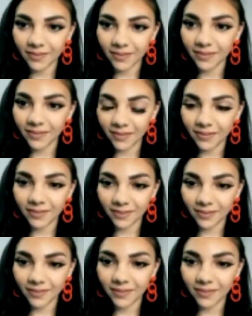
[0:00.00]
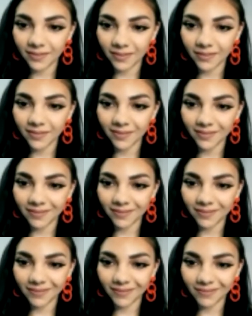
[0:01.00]

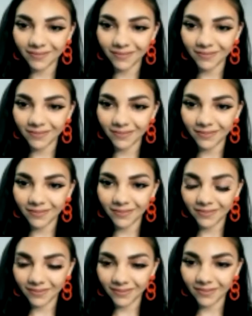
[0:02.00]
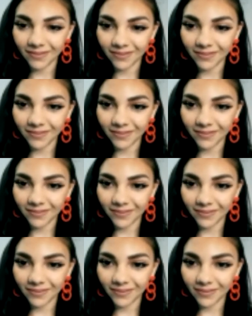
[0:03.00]

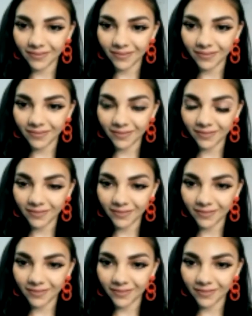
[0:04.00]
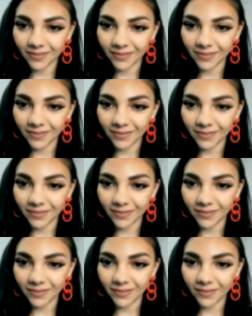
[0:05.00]

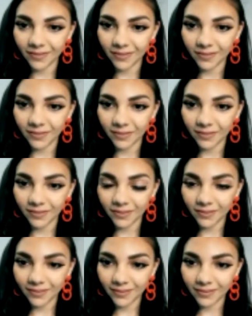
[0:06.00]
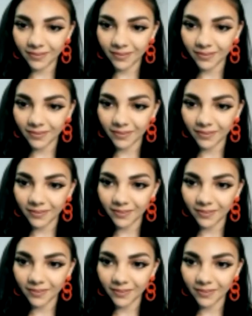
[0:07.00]
[no speech]